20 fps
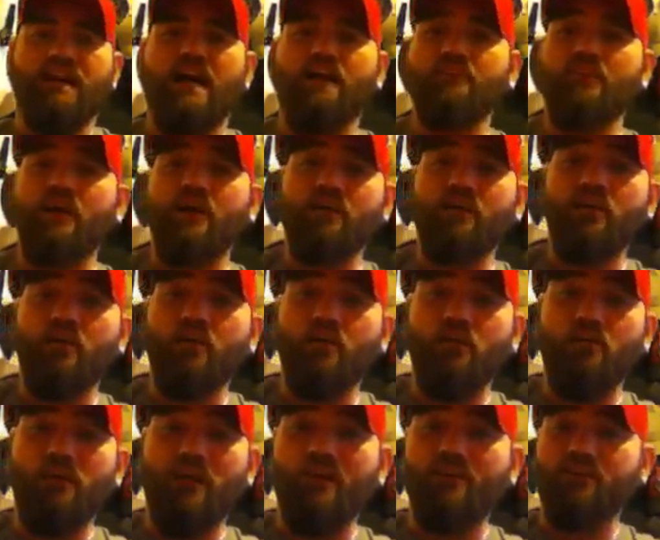I'm not going to go
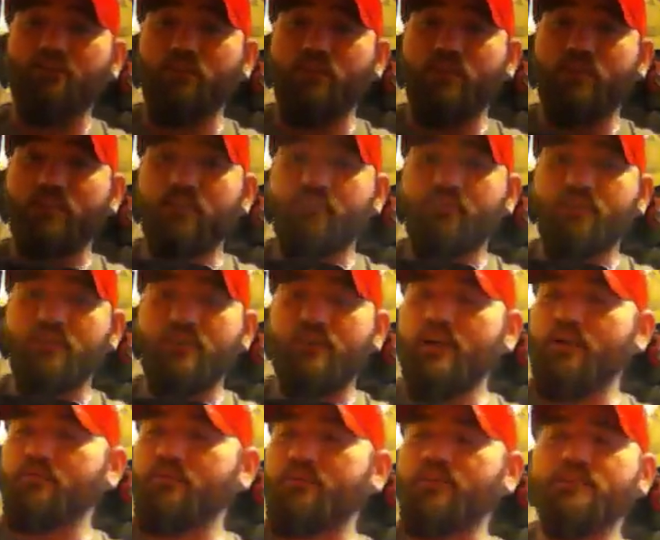about swinging this right
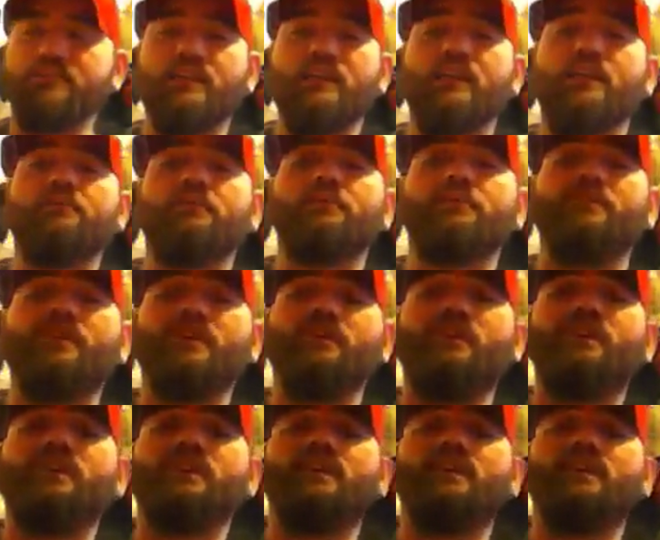now because I am a very